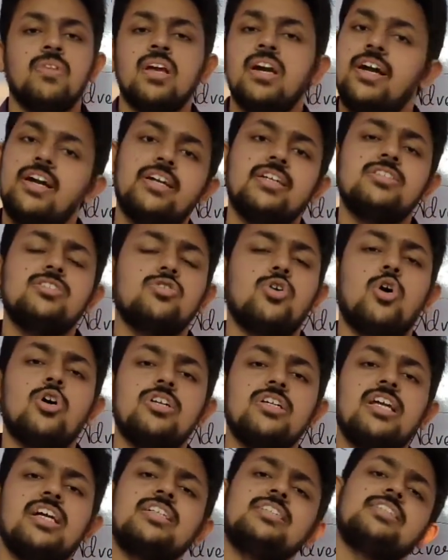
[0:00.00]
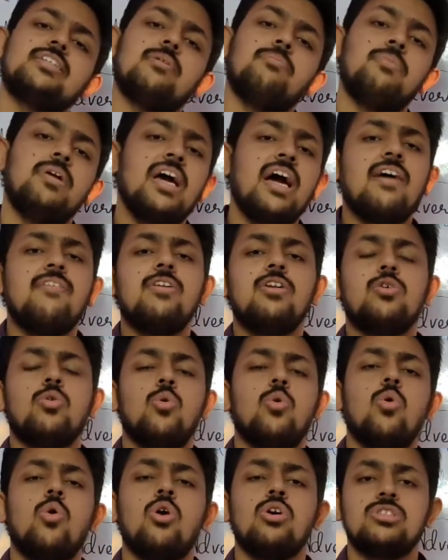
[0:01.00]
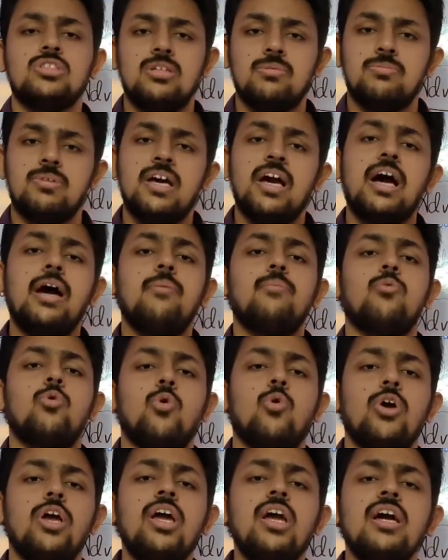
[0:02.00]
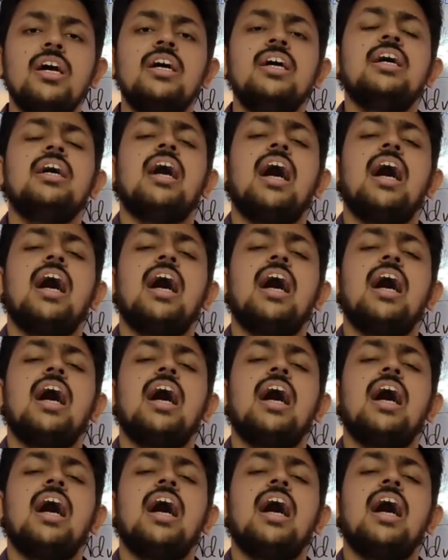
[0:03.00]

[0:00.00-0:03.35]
It is not that someday I will go or someday I am going.